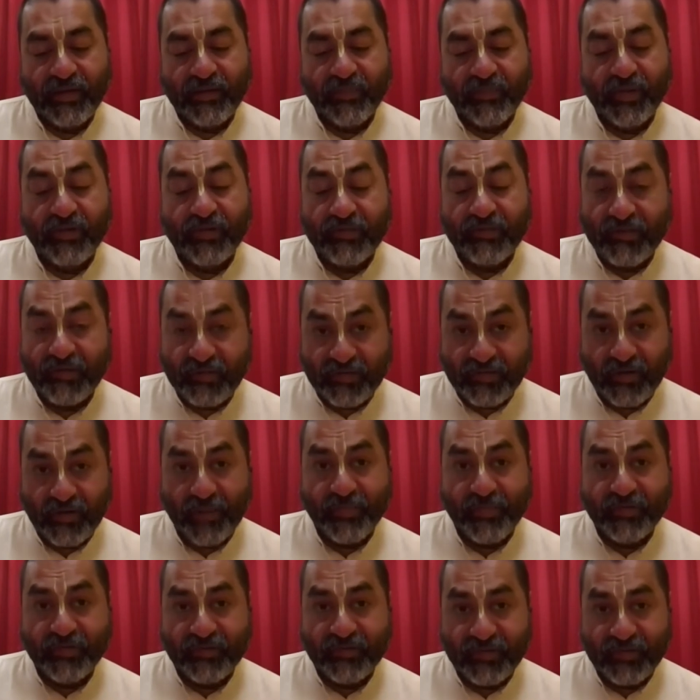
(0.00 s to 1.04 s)
because he's the
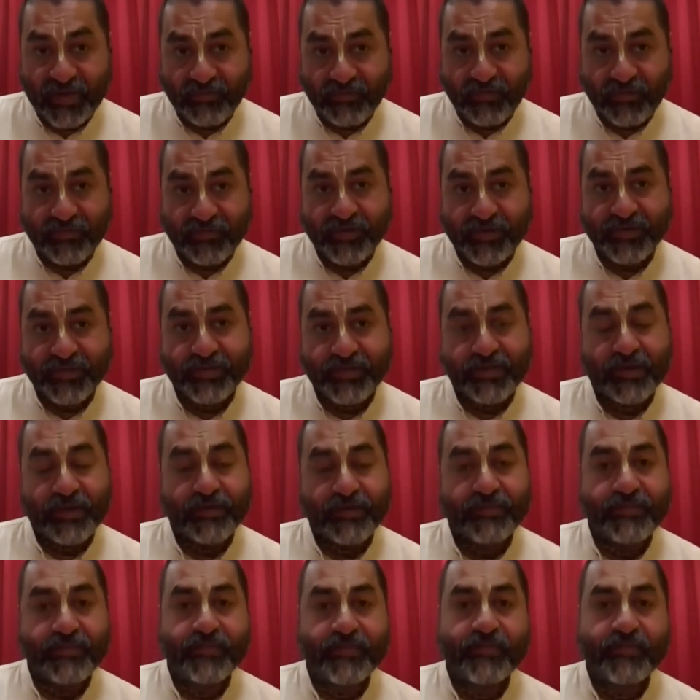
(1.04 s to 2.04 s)
representative of Krishna,